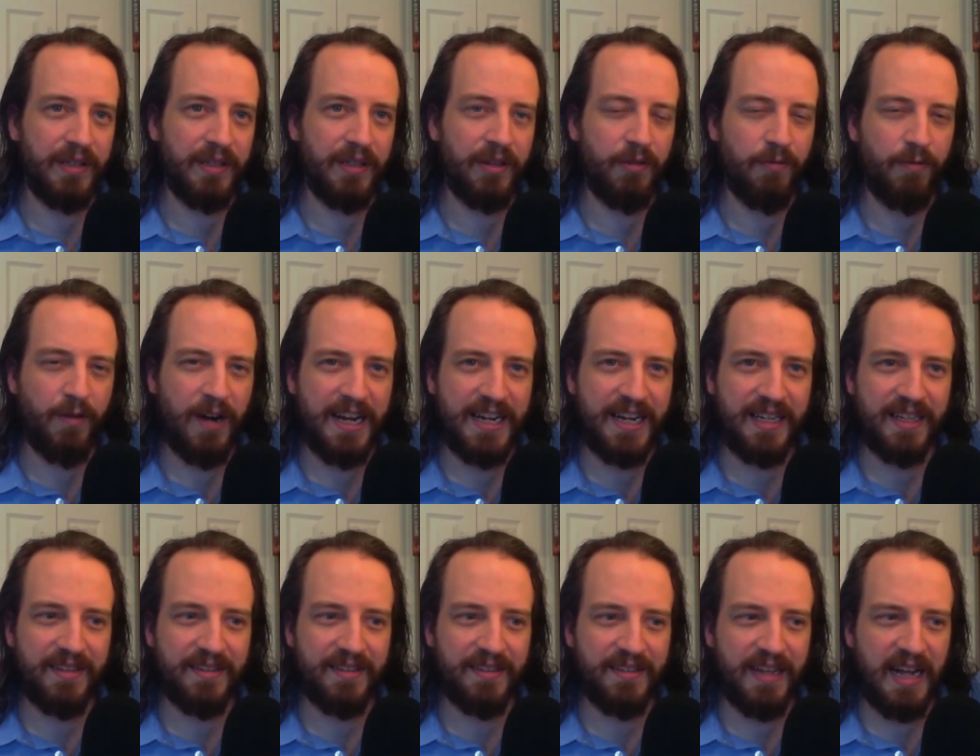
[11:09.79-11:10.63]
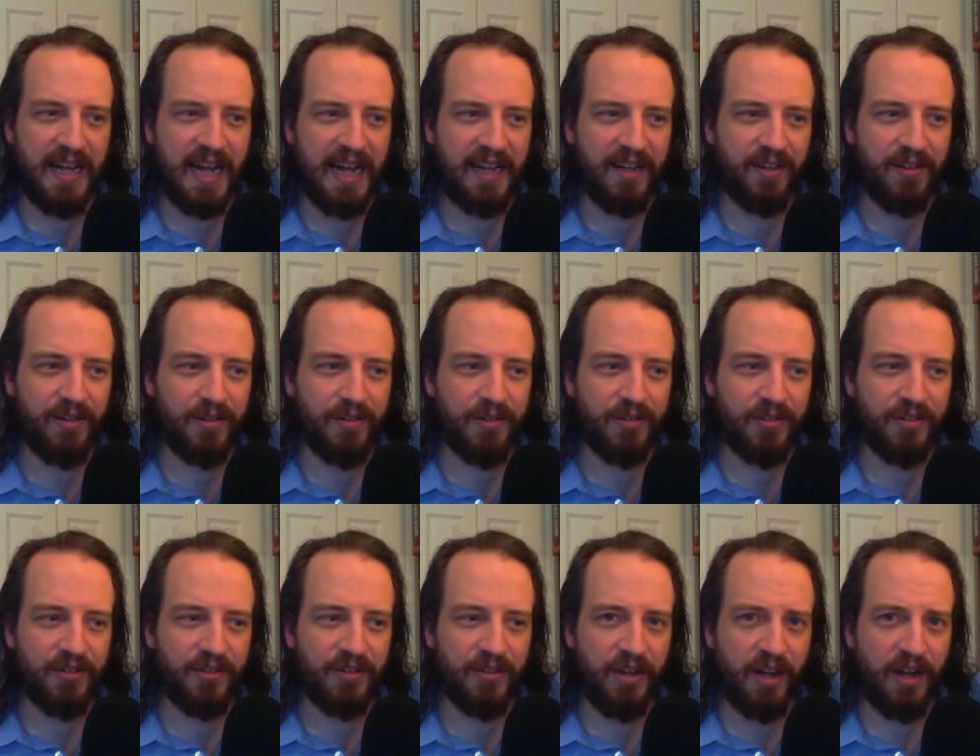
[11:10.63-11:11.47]
The writing
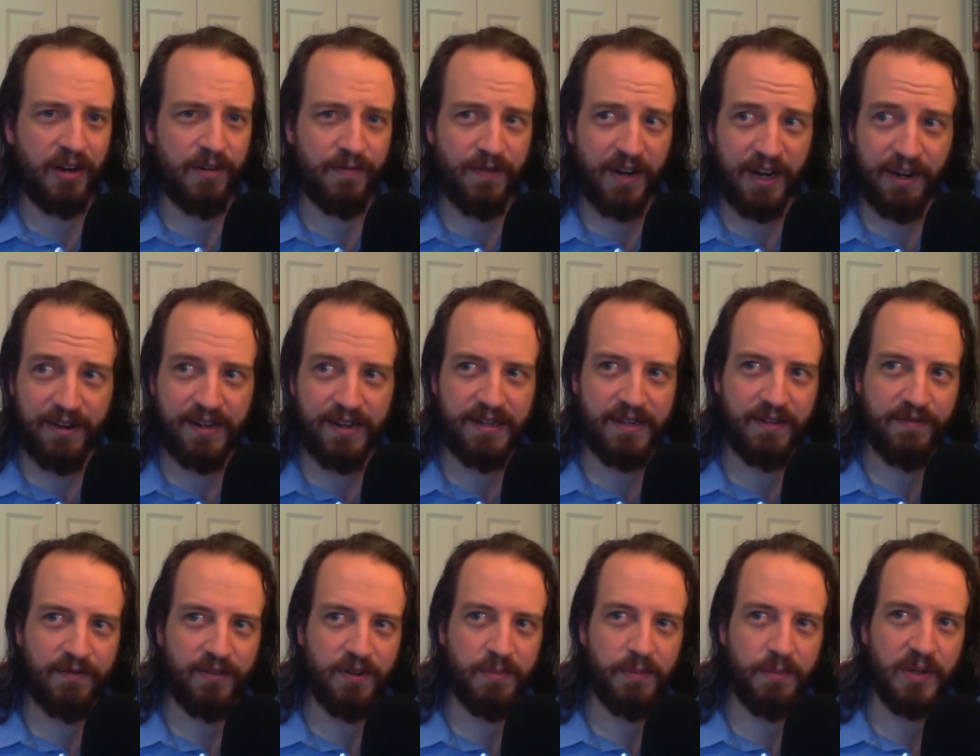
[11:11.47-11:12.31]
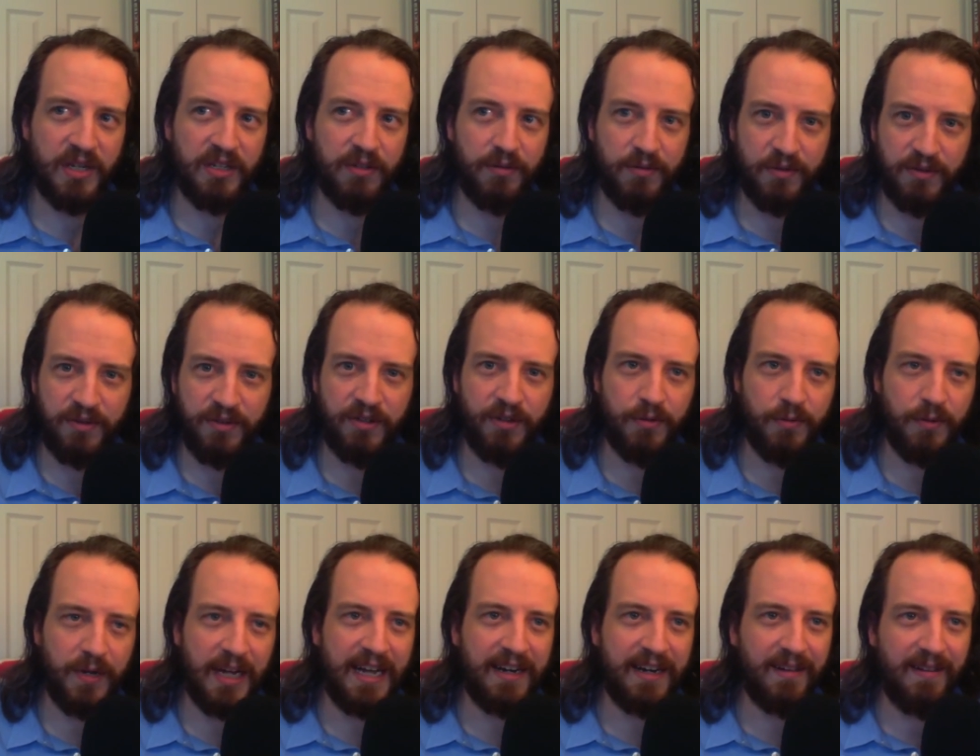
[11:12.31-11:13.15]
styles are very different, but you do
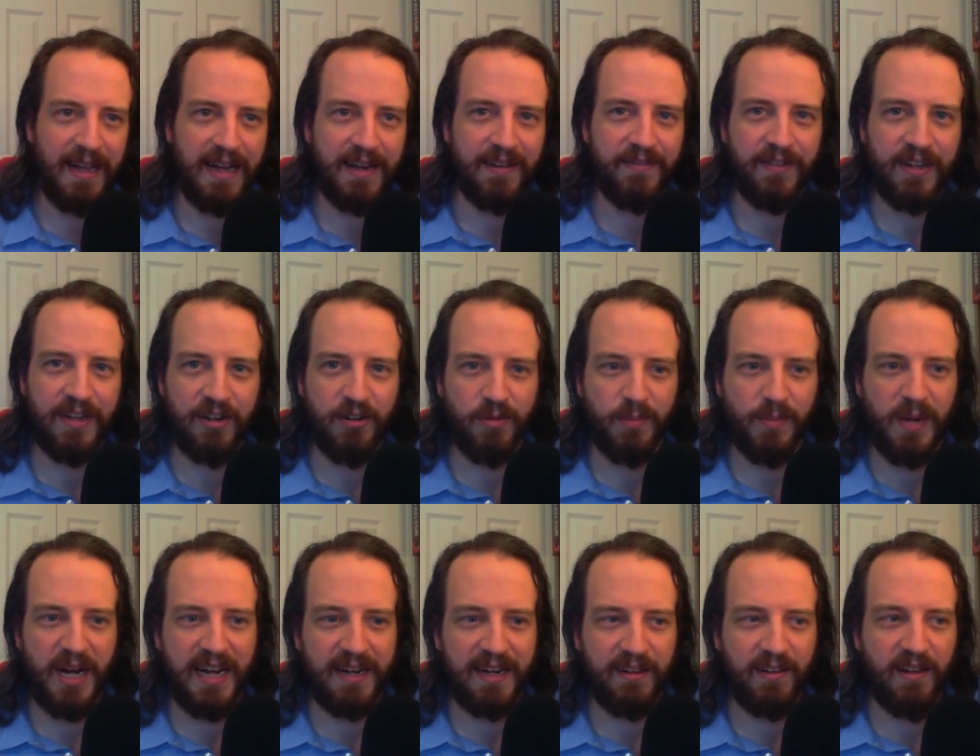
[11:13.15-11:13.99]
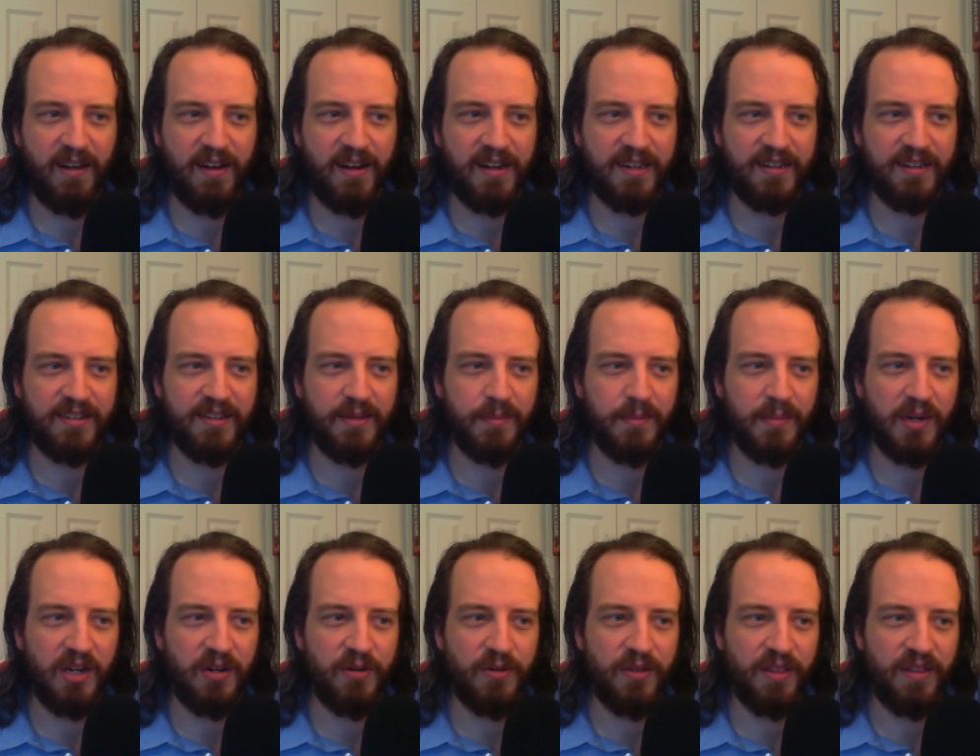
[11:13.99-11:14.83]
get a lot of inner monologues in
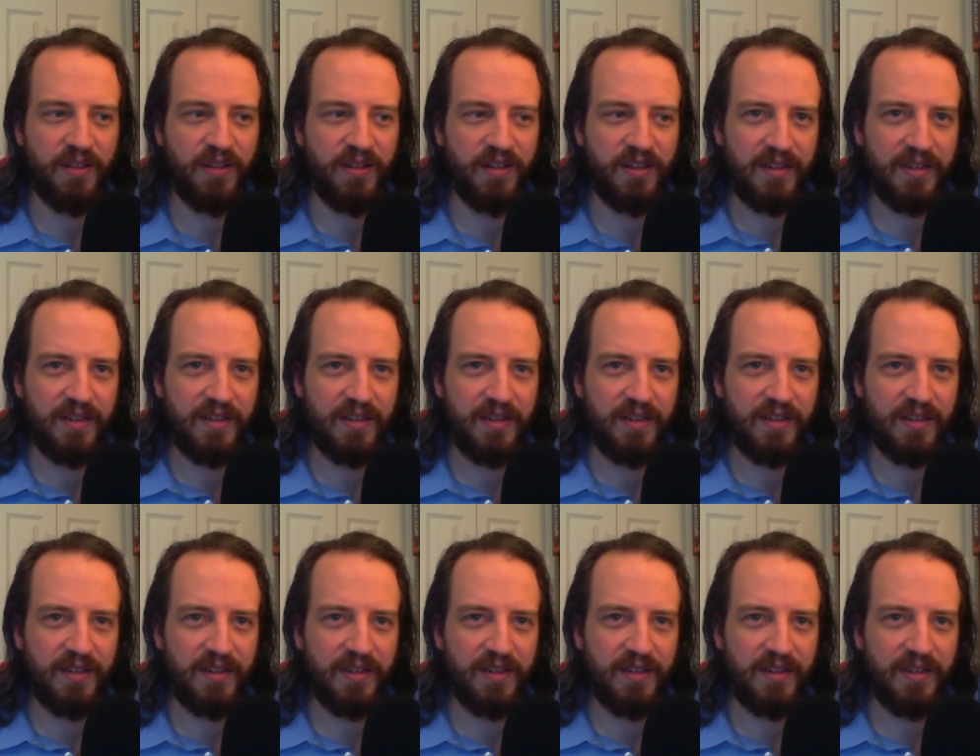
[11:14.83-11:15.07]
both,